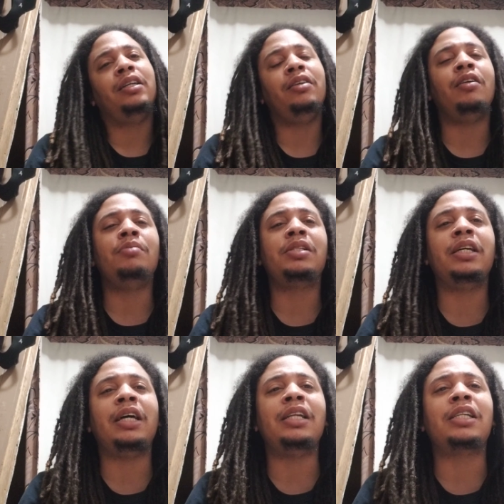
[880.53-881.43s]
You know what I'm
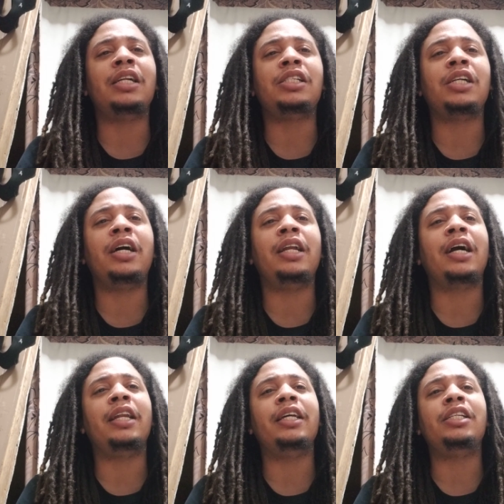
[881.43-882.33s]
saying? I just got to shine.
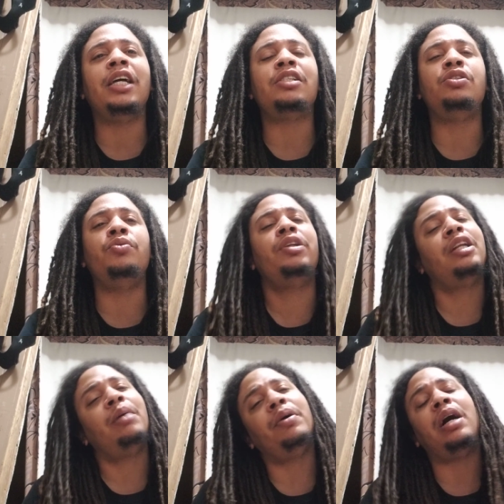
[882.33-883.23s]
I got to get a chance to do it,
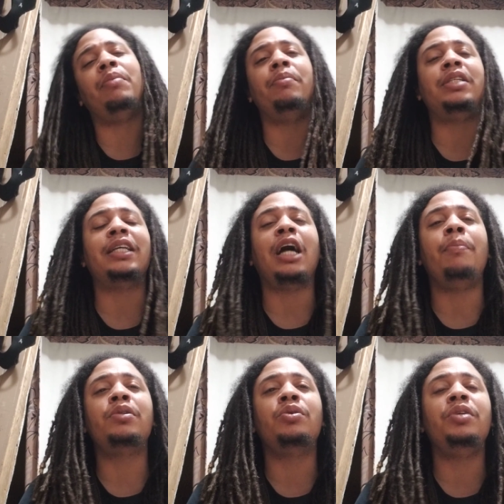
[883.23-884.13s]
and I'm I'm gonna take the
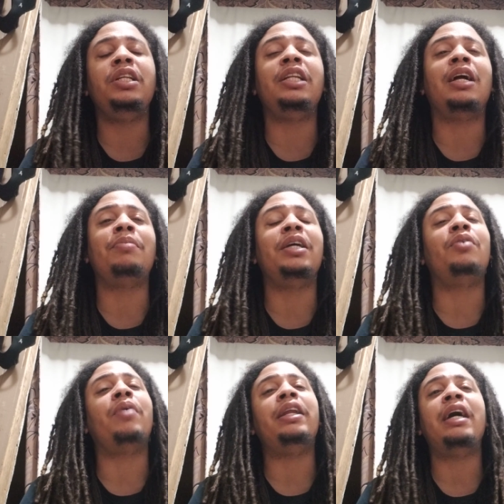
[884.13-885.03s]
opportunity that I'm
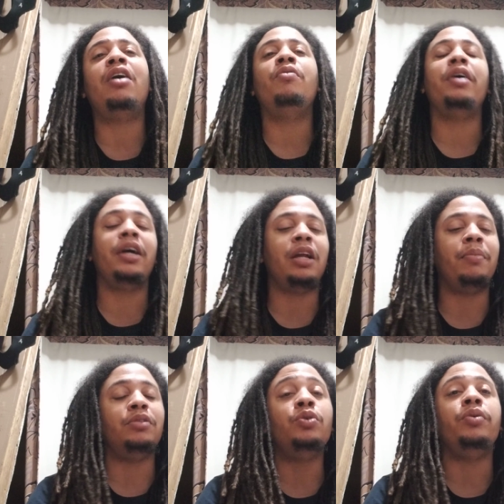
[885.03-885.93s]
getting right now, and
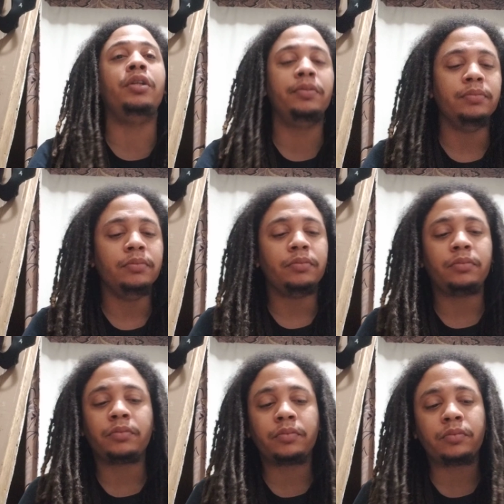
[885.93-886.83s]
I'm gonna do it.
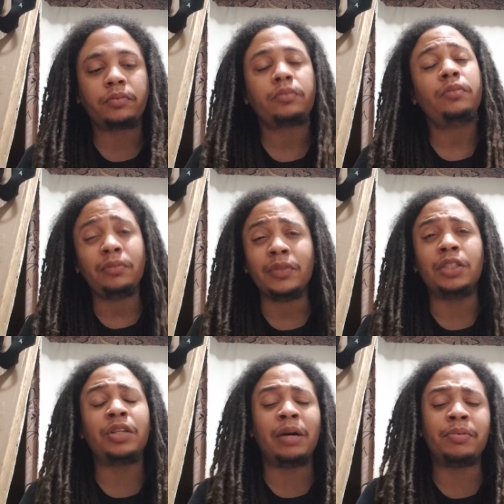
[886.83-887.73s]

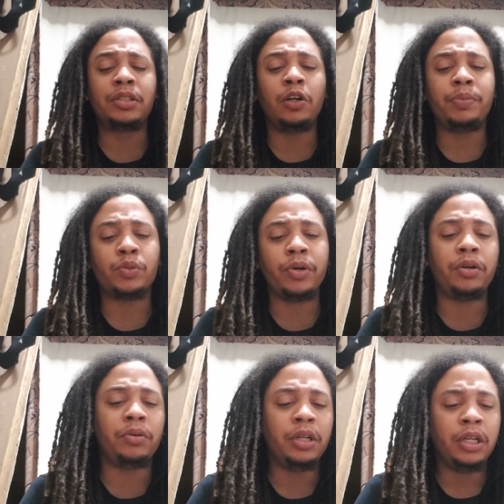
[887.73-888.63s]
So that was dope as
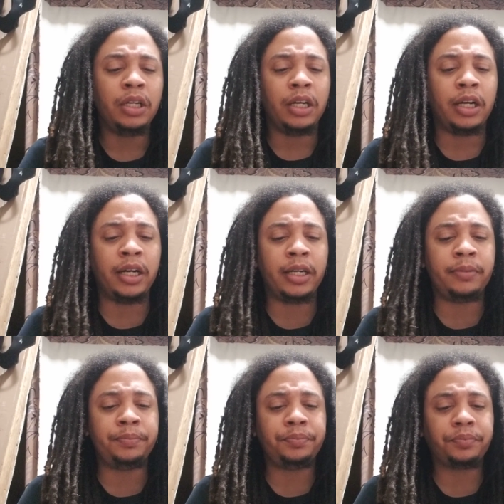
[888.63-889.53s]
well.
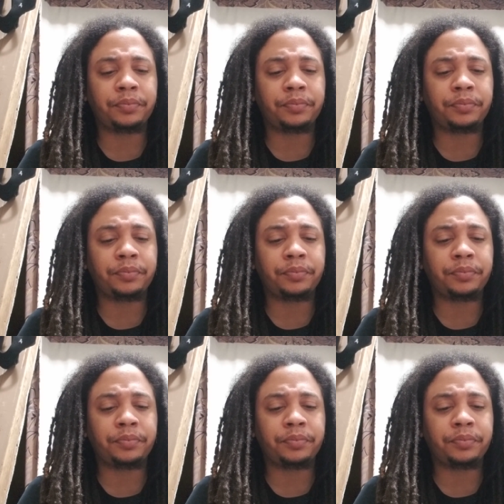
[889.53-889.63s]
Um,